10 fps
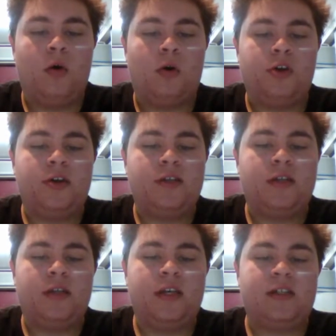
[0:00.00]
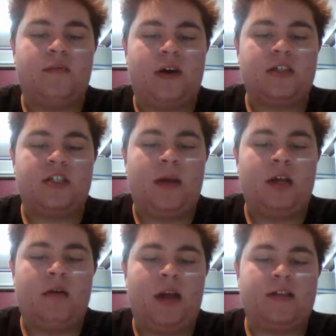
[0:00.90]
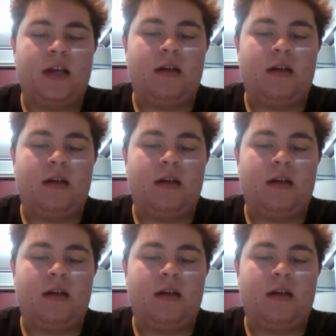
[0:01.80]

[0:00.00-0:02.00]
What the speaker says: or using these devices may go against